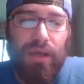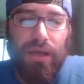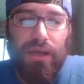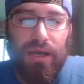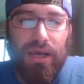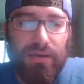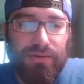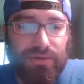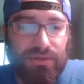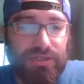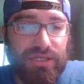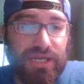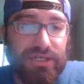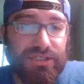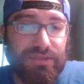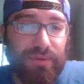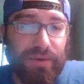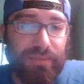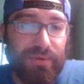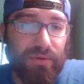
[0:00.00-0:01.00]
So this actually
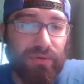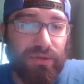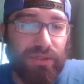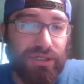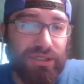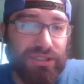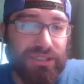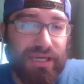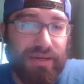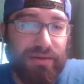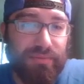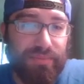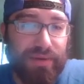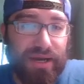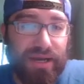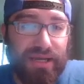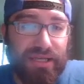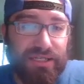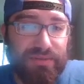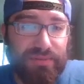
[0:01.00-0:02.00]
might be a really good time to
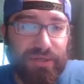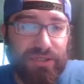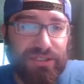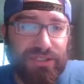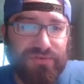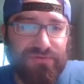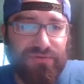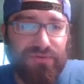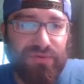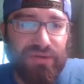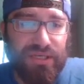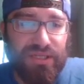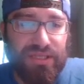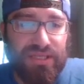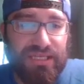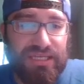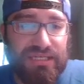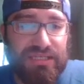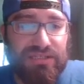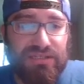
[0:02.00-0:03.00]
buy, especially if you can get
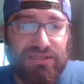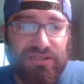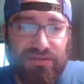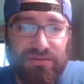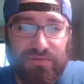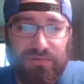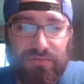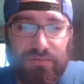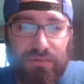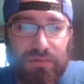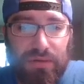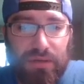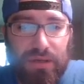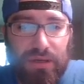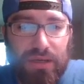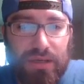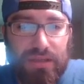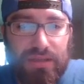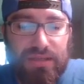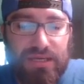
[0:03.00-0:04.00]
these two.
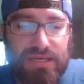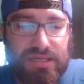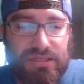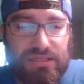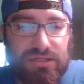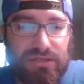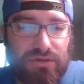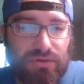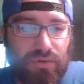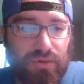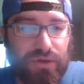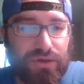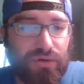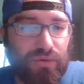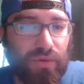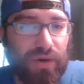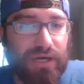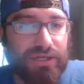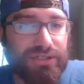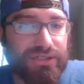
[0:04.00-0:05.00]
These two, when you're
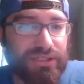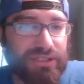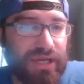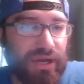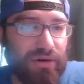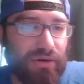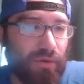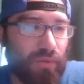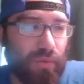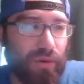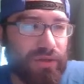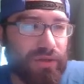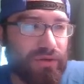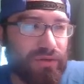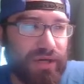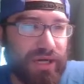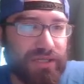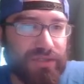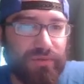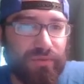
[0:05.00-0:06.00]
watching this, I don't know when you
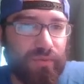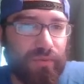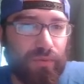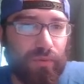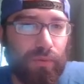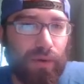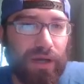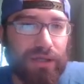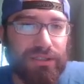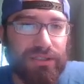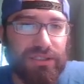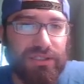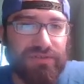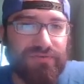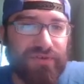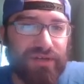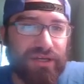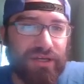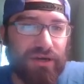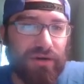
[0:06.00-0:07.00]
guys watch this
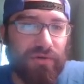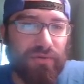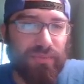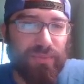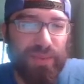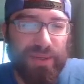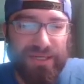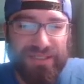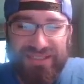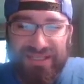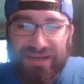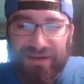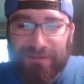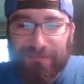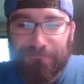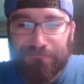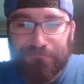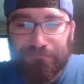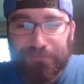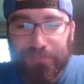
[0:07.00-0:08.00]
video, but
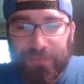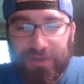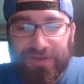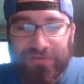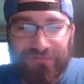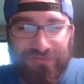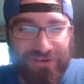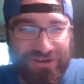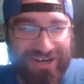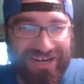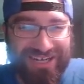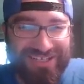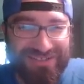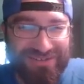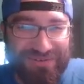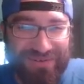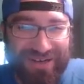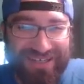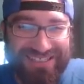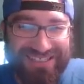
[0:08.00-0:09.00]
if you guys are
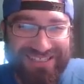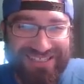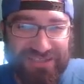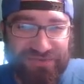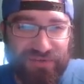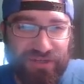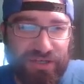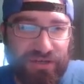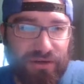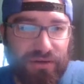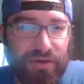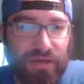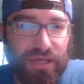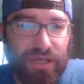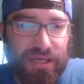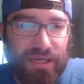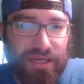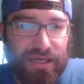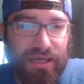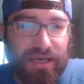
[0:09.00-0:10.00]
watching this video,
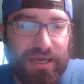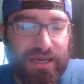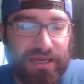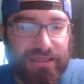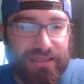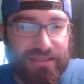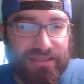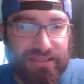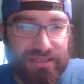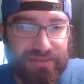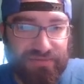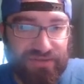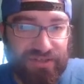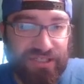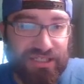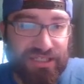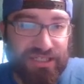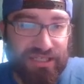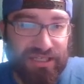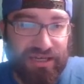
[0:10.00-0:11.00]
if
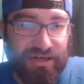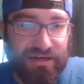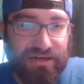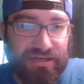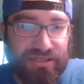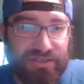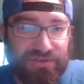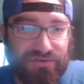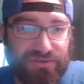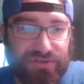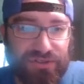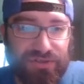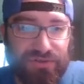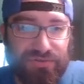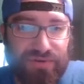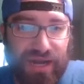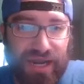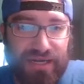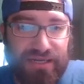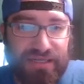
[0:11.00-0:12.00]
these celerities for
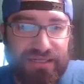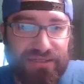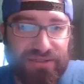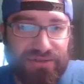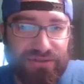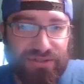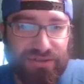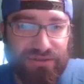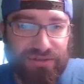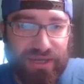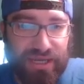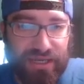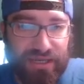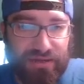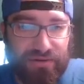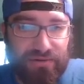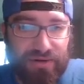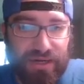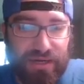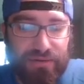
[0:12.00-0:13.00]
290s are still hanging
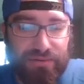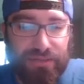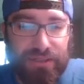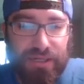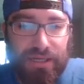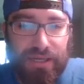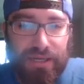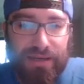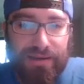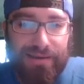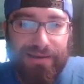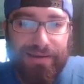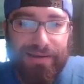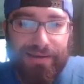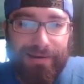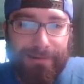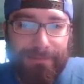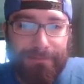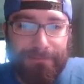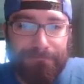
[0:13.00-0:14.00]
around,
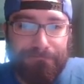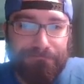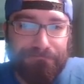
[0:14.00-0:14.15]
go